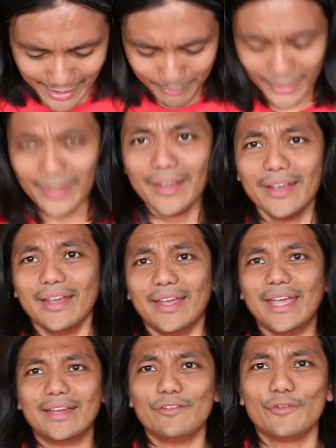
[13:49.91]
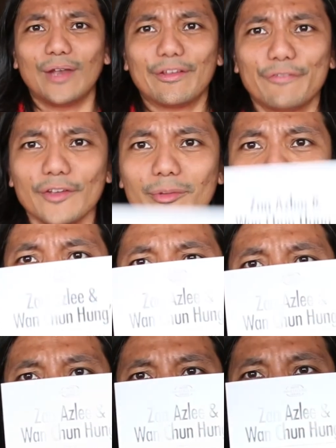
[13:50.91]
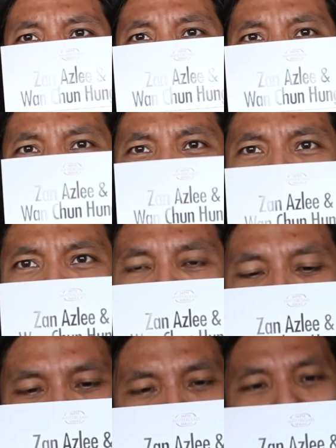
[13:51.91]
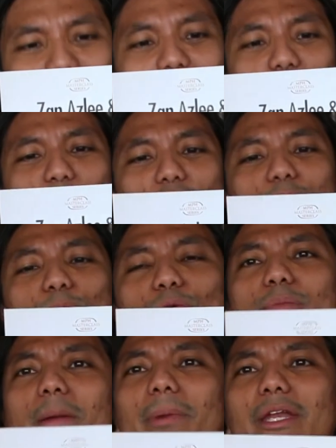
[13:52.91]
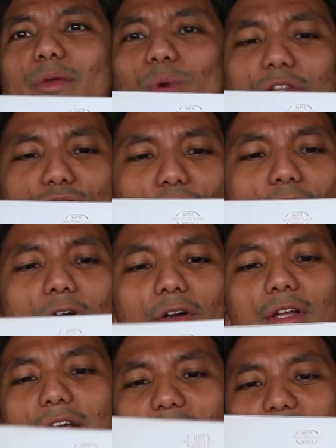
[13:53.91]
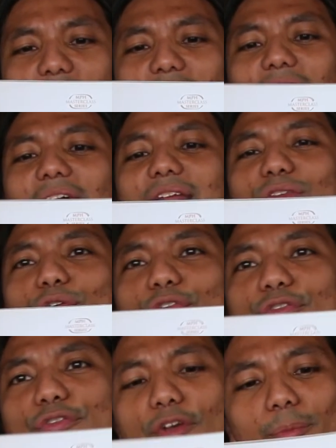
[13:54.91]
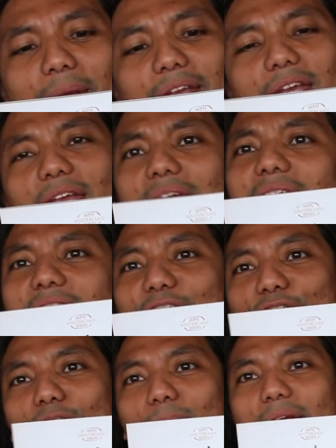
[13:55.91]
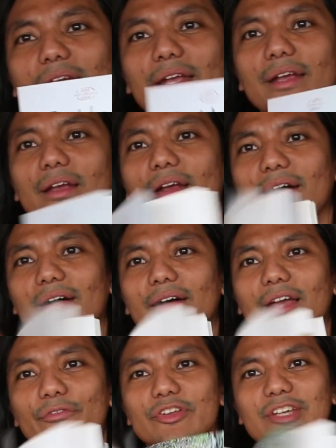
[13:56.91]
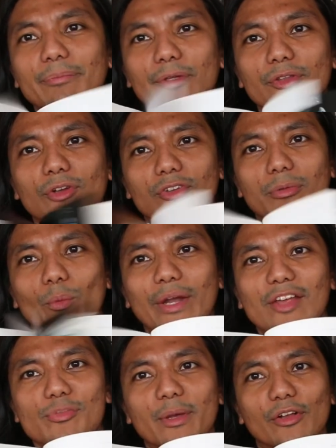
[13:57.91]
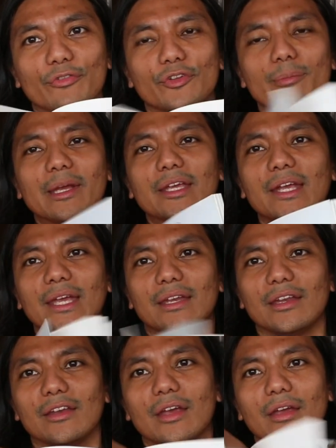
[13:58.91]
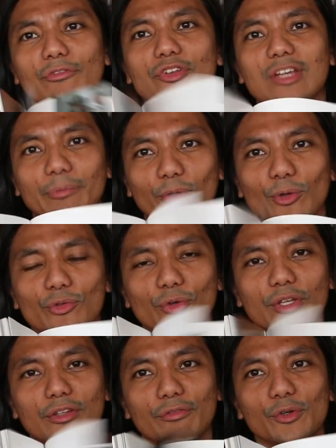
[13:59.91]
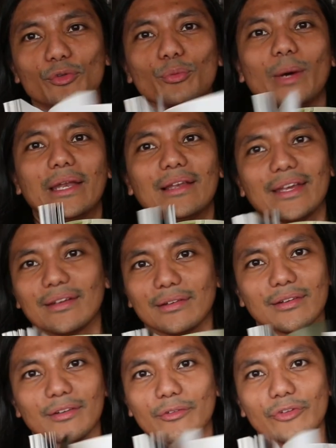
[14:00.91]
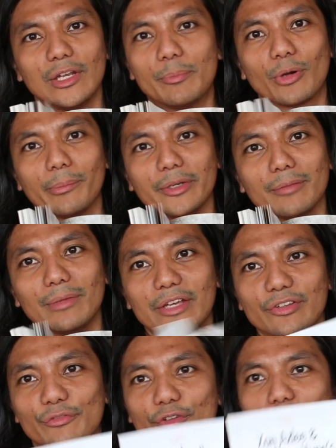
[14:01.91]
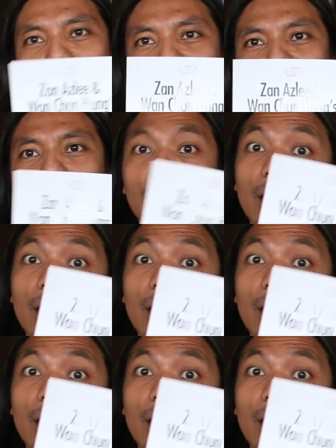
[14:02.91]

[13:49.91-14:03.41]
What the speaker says: am. And if you like films, I sell this book. See, I wrote this book with my buddy Wan Chun Hong. It's a guide to filmmaking, indie filmmaking. Every chapter talks about one aspect of filmmaking, and every chapter also interviews one like really prominent Malaysian filmmaker.